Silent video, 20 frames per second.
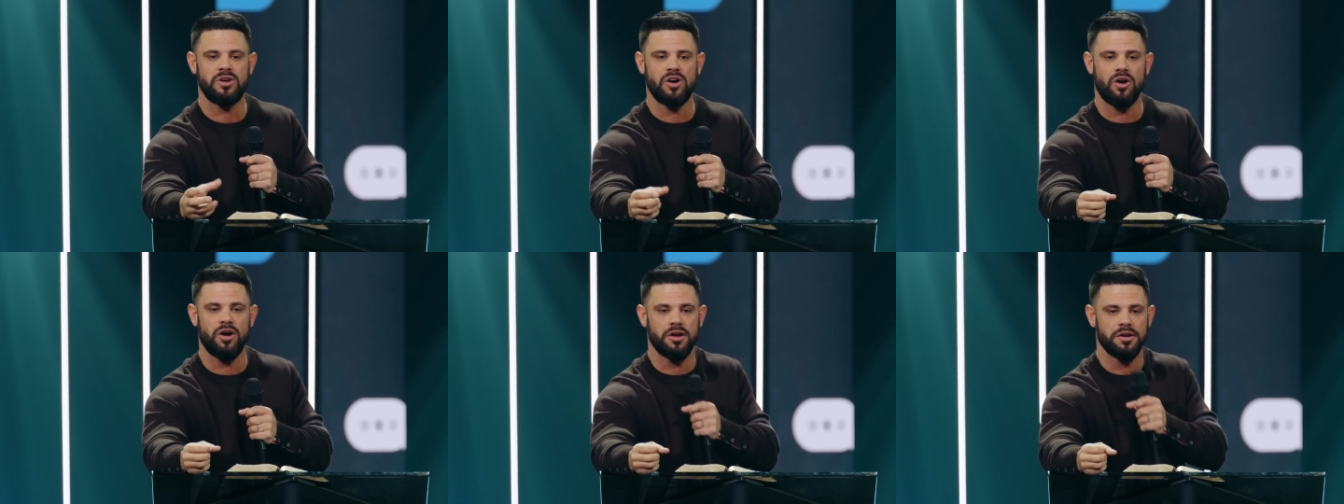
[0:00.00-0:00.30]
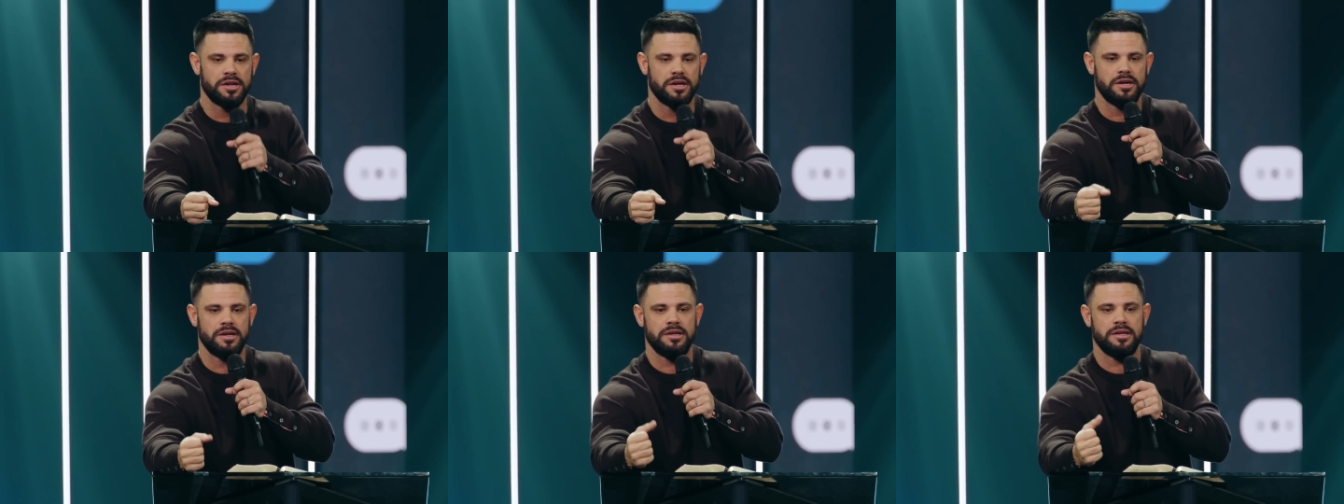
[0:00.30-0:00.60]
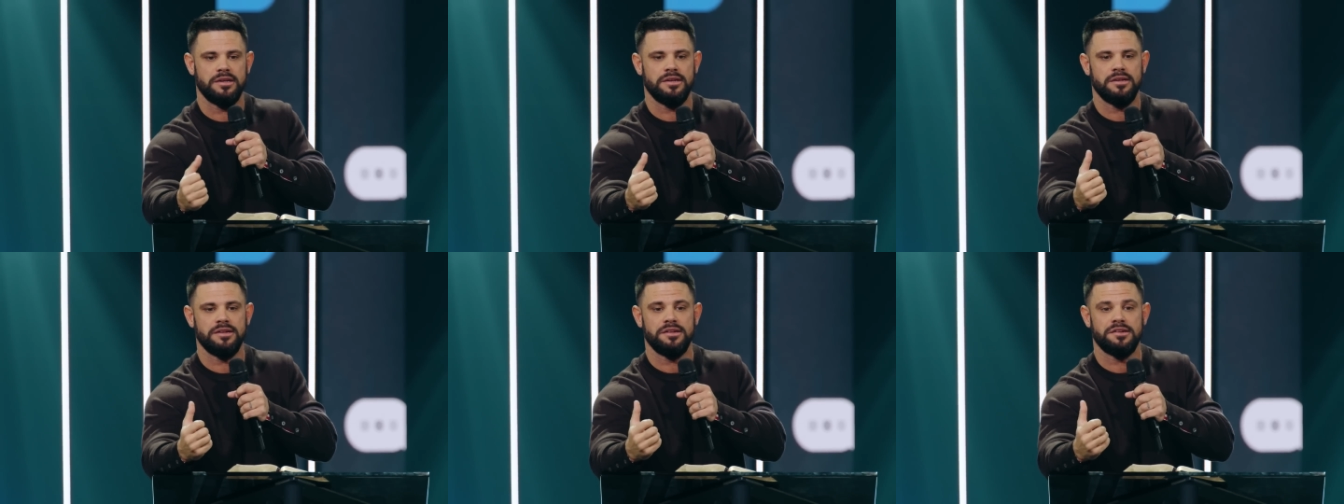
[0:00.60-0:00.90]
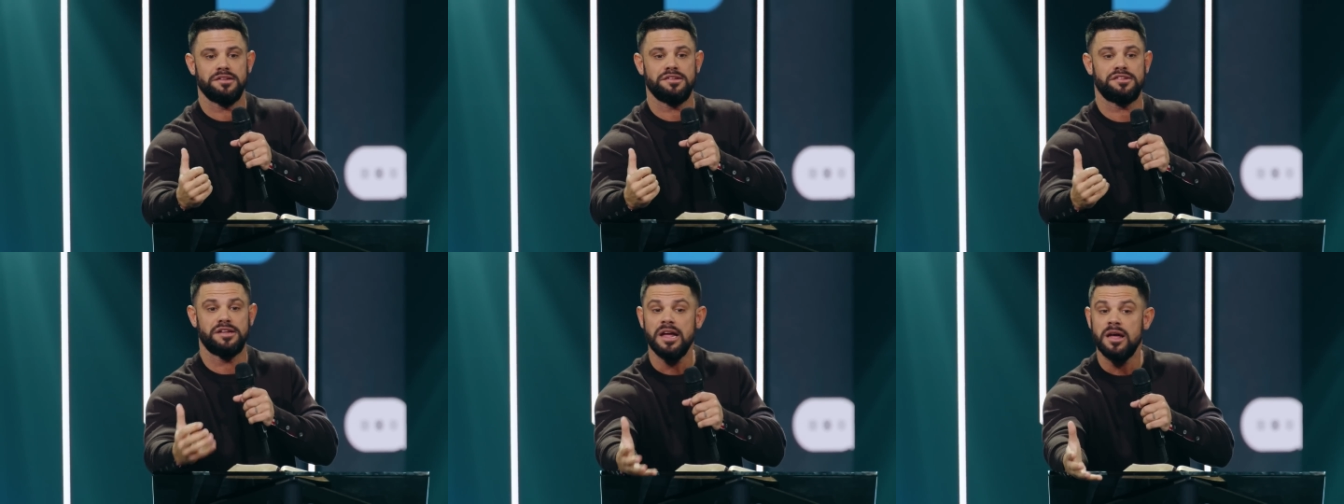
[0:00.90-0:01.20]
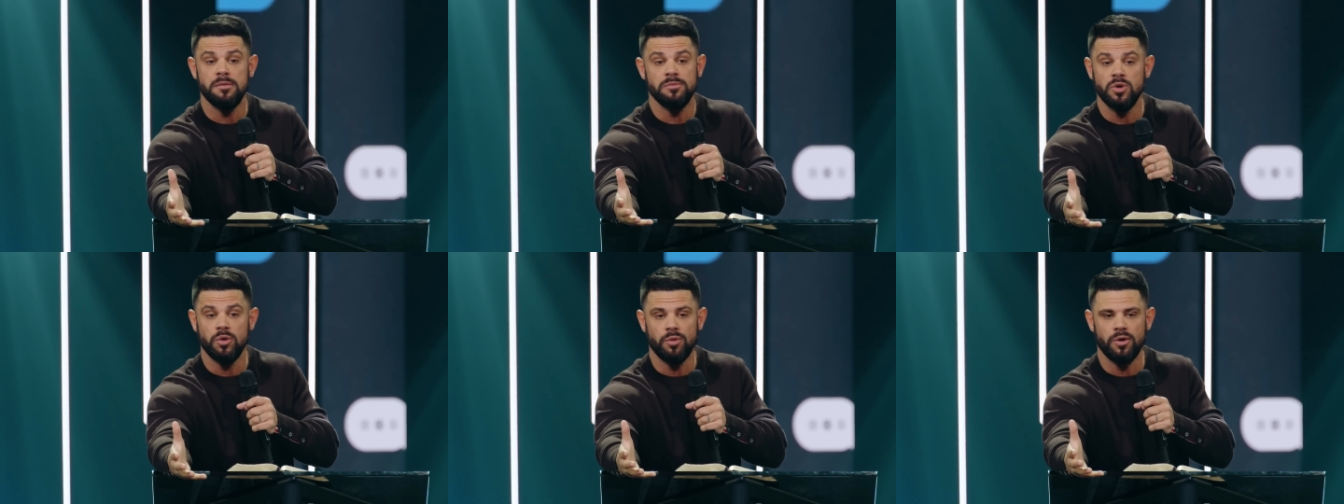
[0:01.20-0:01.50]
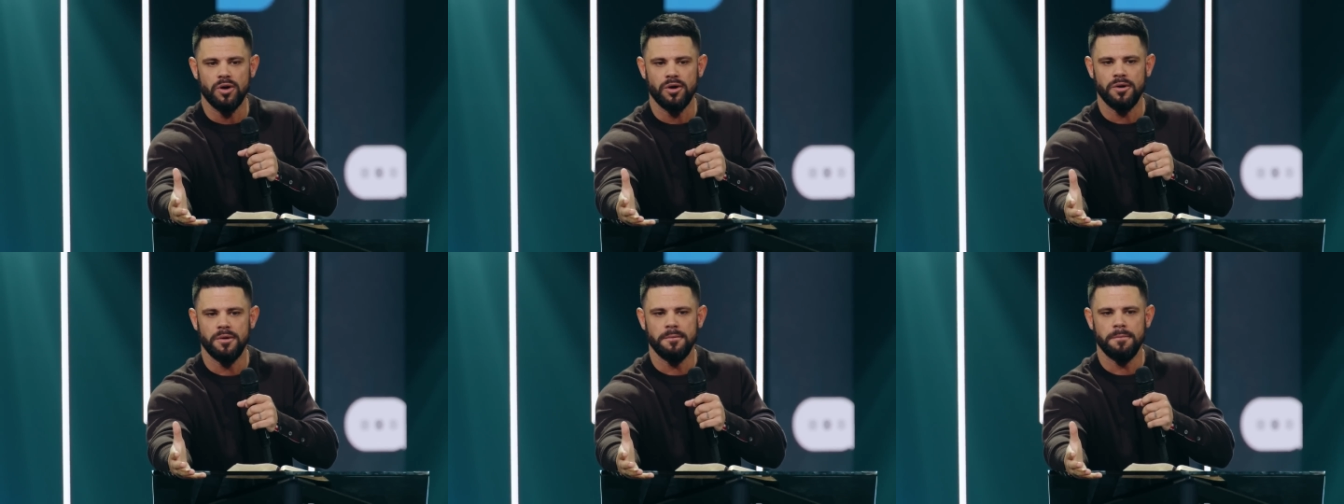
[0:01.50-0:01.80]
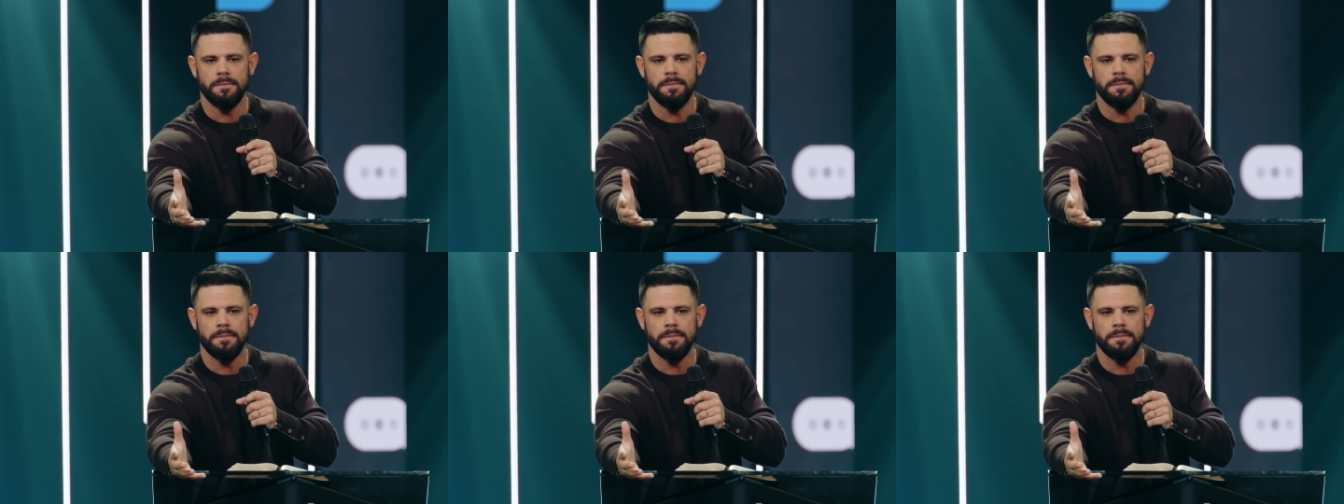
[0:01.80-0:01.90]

called, Samuel.